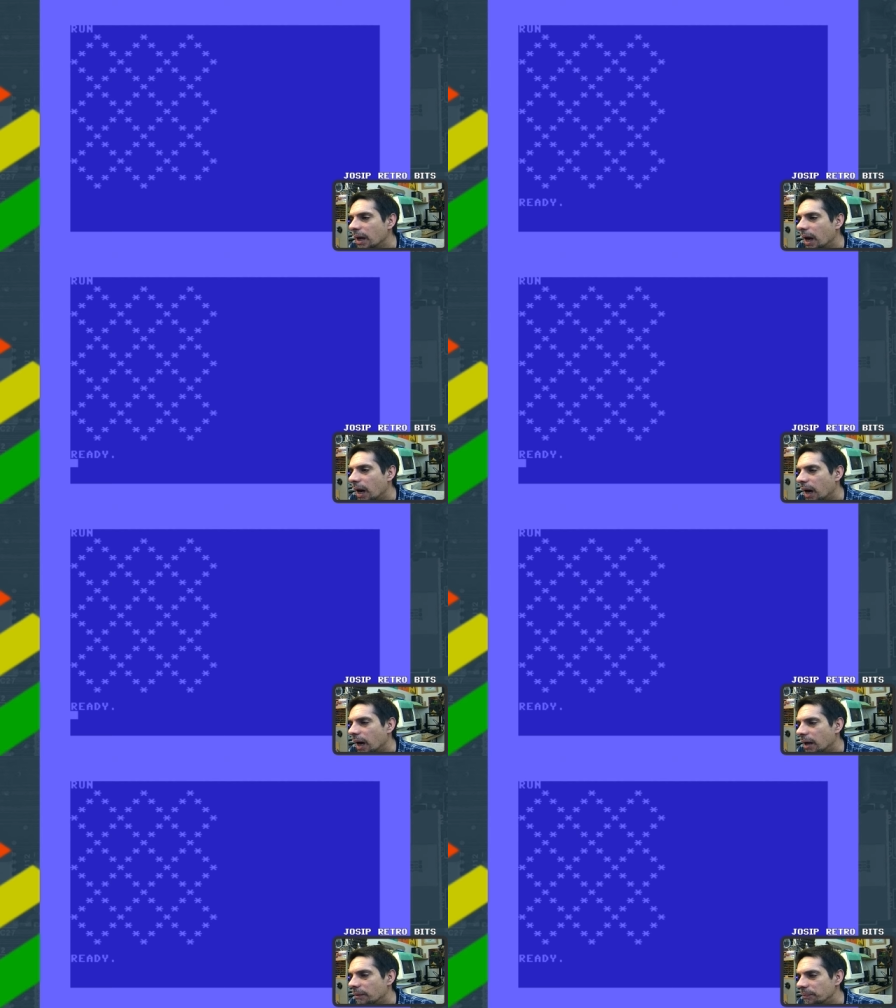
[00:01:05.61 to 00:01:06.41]

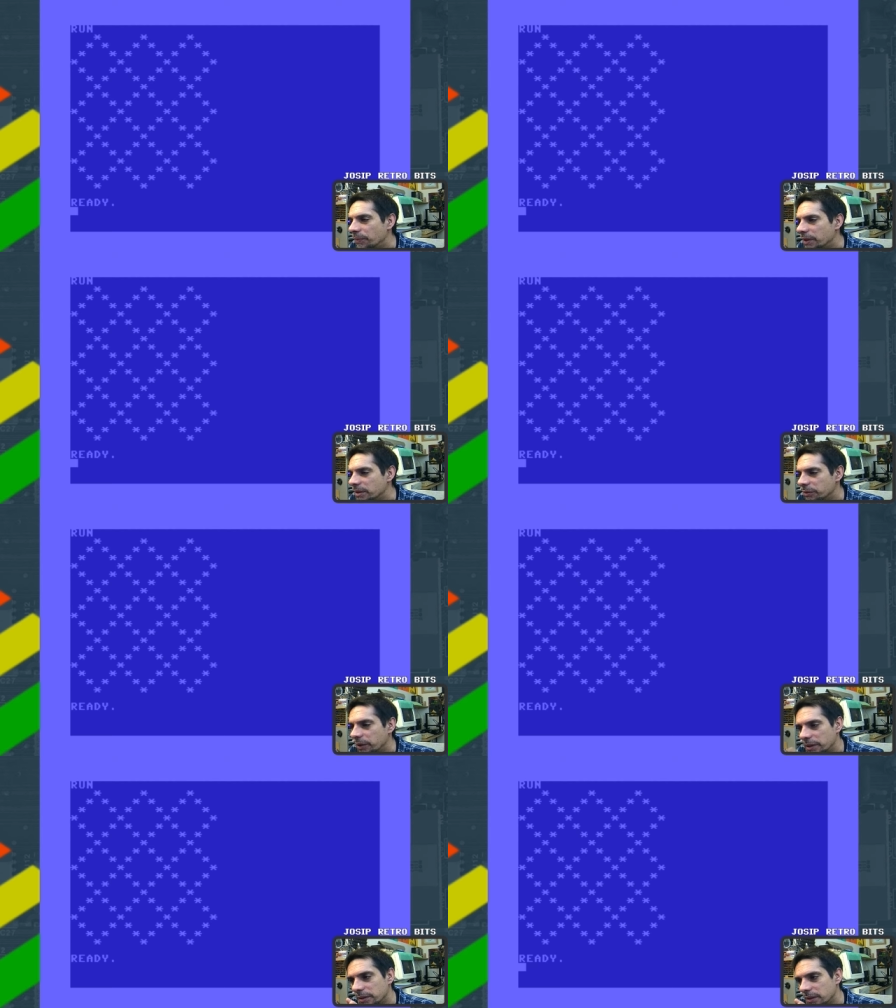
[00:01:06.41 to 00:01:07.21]
Um, this
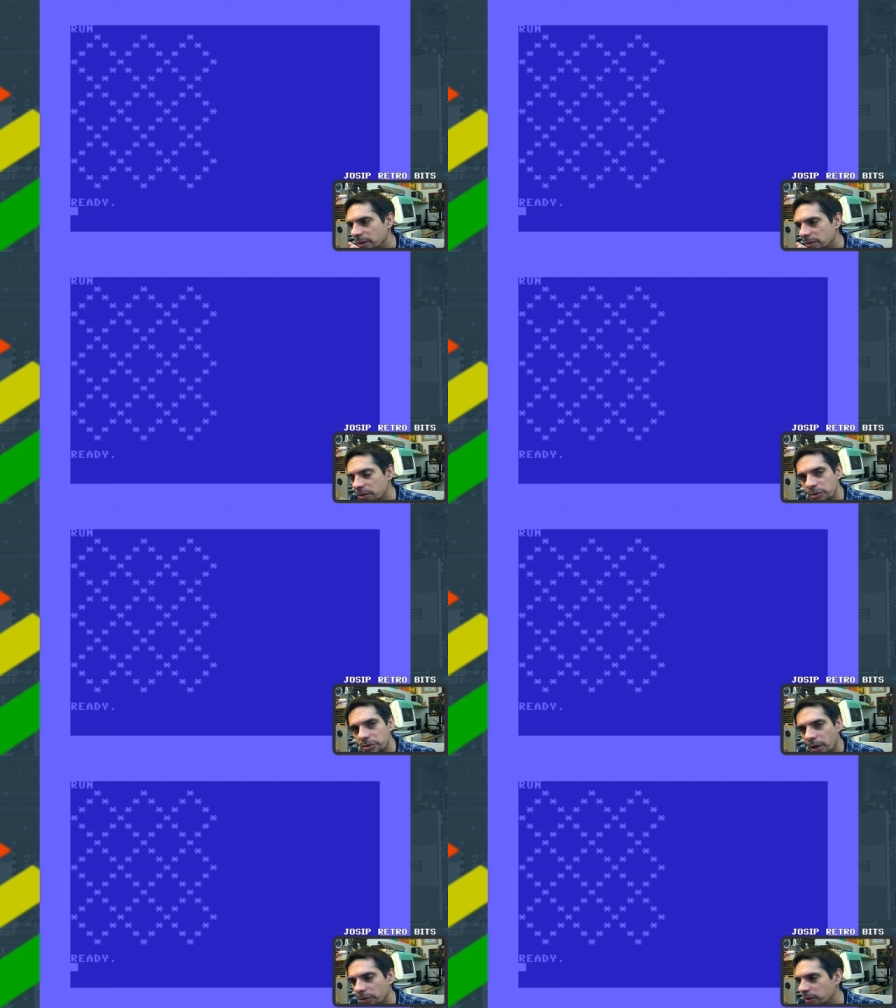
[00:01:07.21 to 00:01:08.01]
grid is
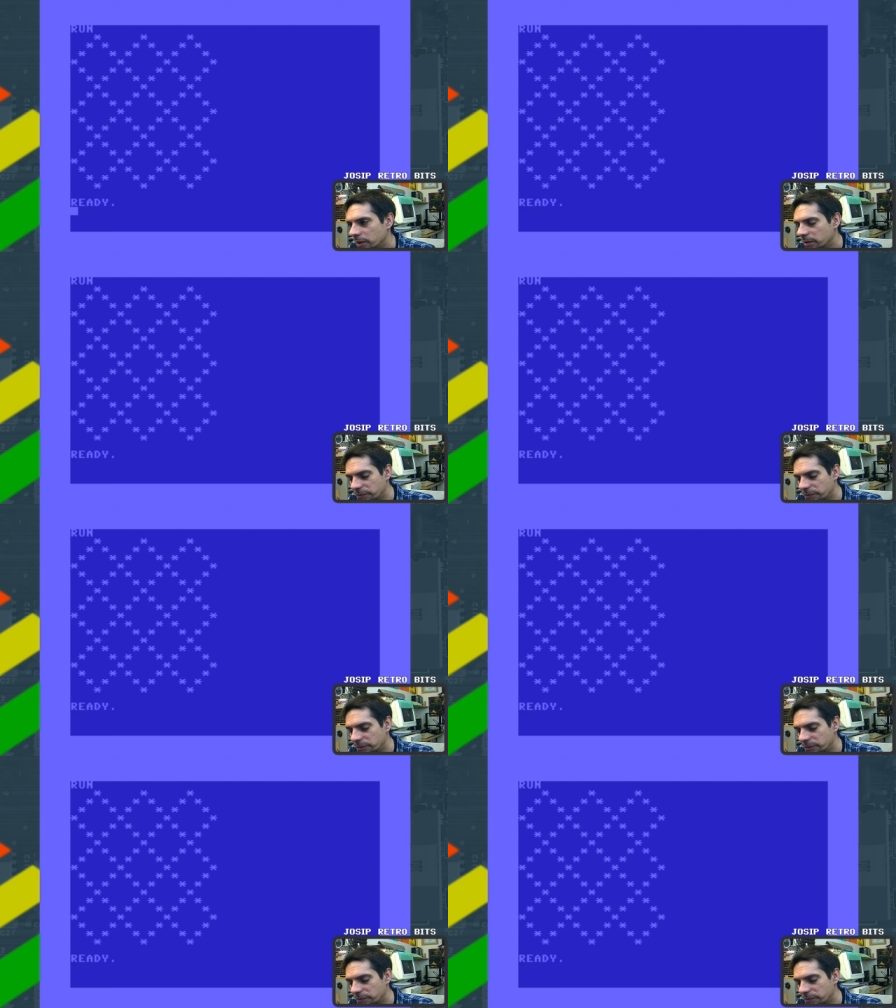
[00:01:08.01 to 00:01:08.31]
constructed